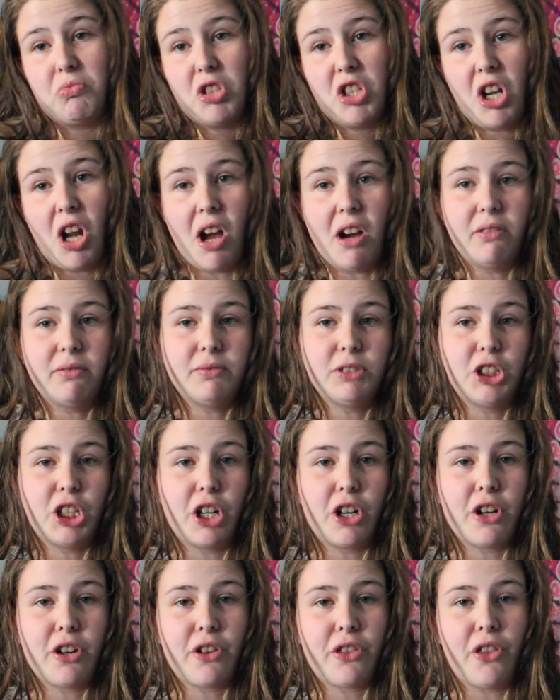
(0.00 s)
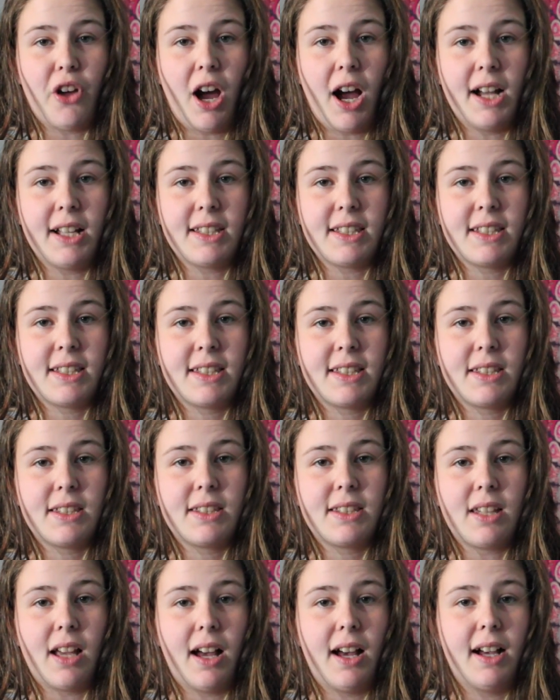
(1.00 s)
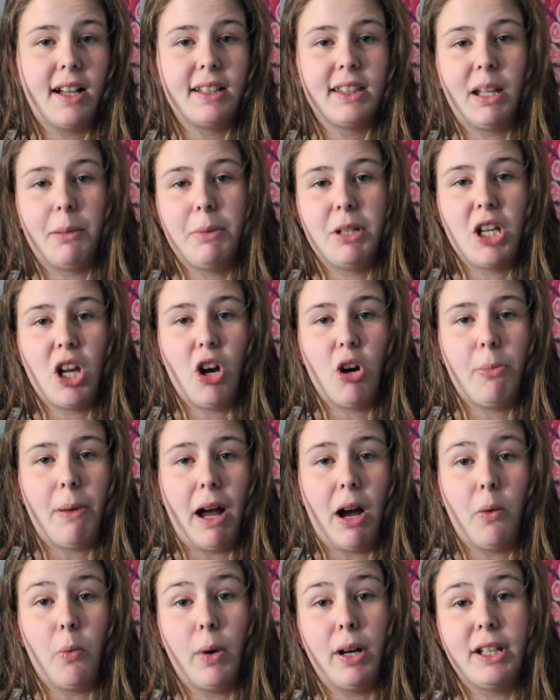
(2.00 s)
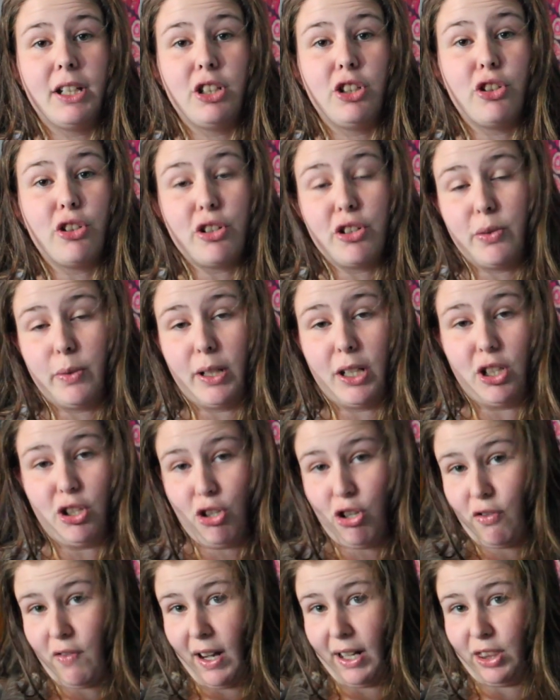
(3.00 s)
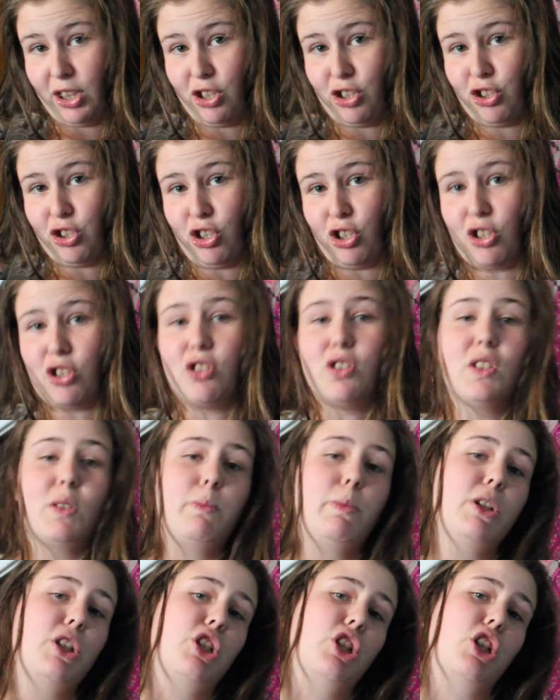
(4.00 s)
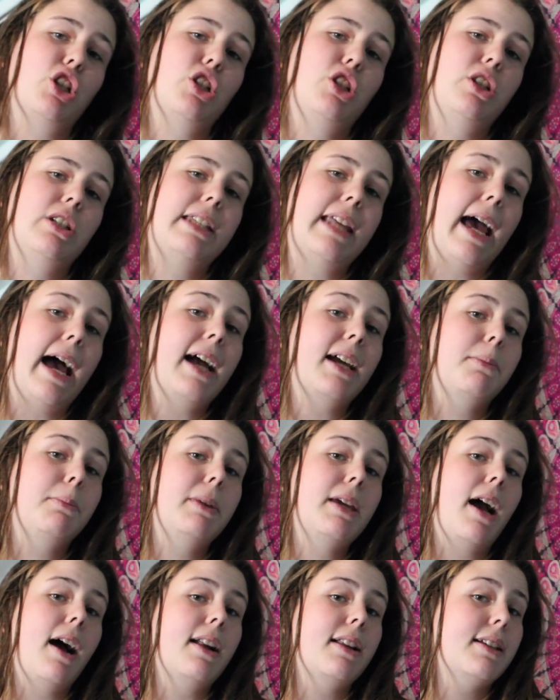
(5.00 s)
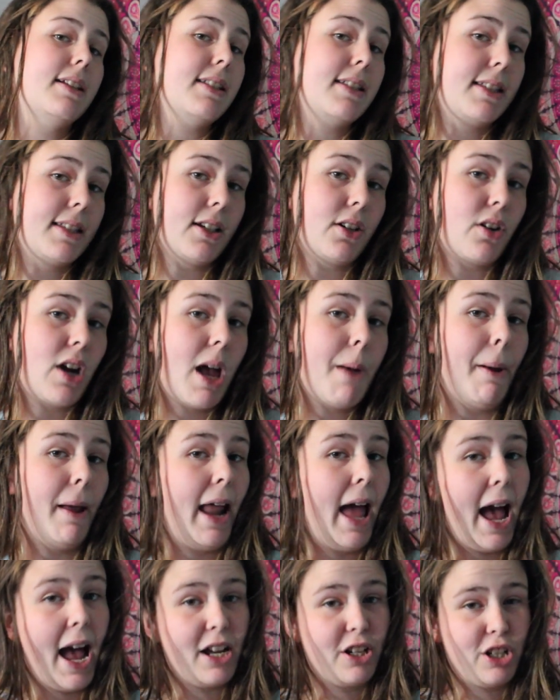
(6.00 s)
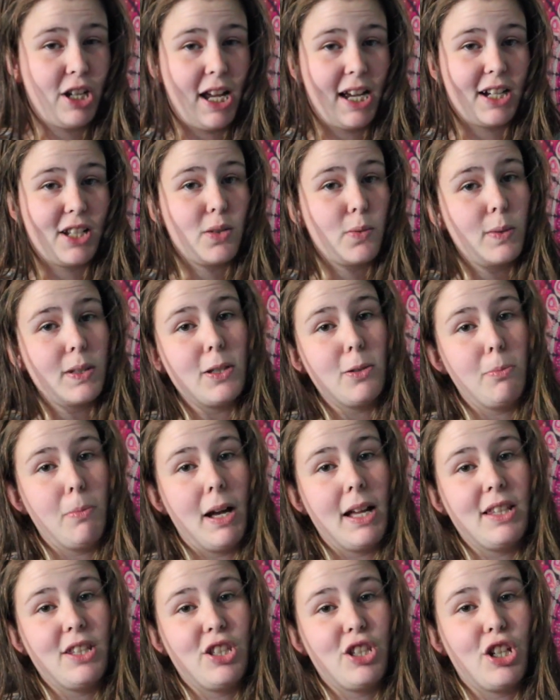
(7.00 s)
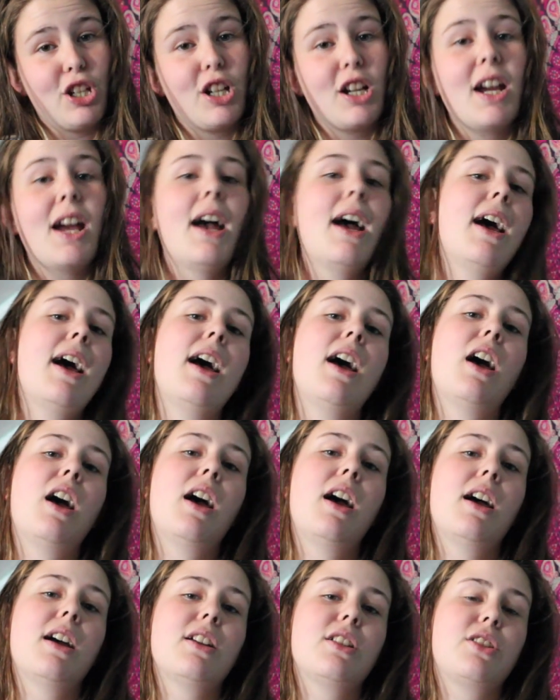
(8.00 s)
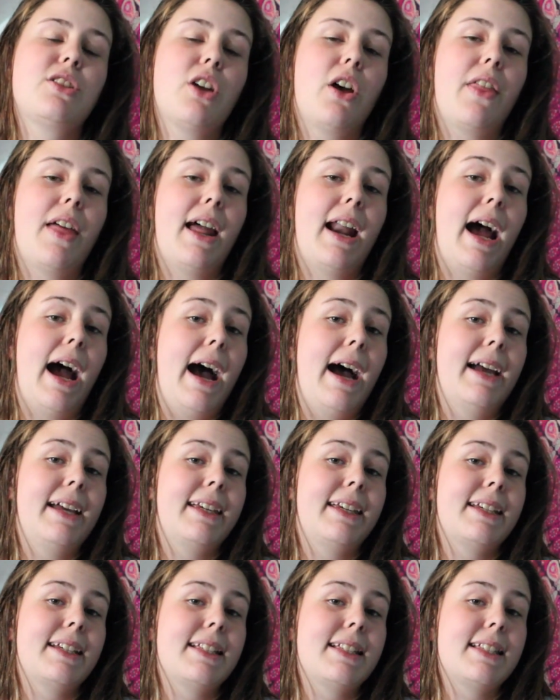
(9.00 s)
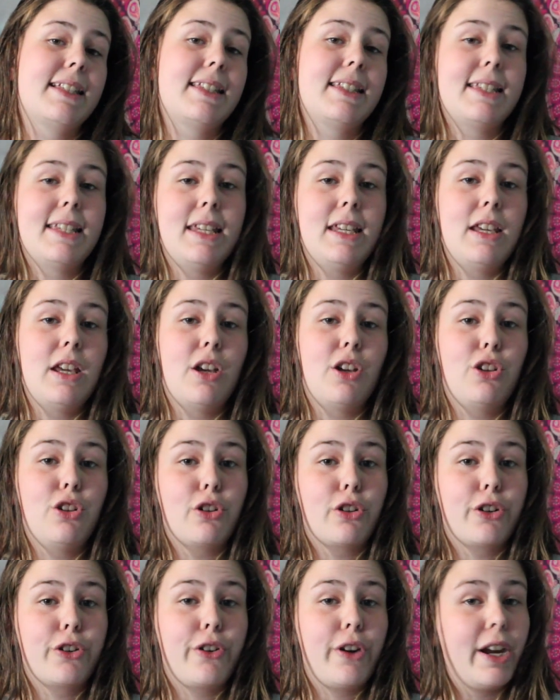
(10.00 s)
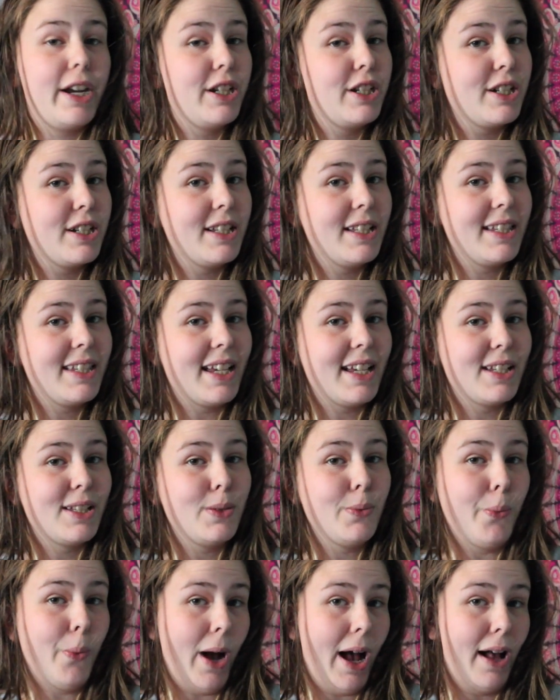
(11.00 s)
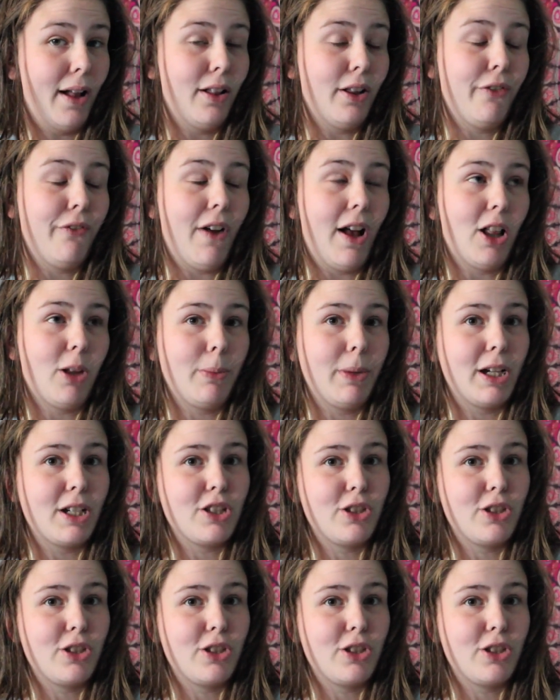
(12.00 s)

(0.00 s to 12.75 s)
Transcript: you know, share your thoughts. Uh, let me know about what you're doing in your Wreck This journals. Be sure to tag me on Instagram at hashtag swizzlemonster so that I can see your creations as well. Follow me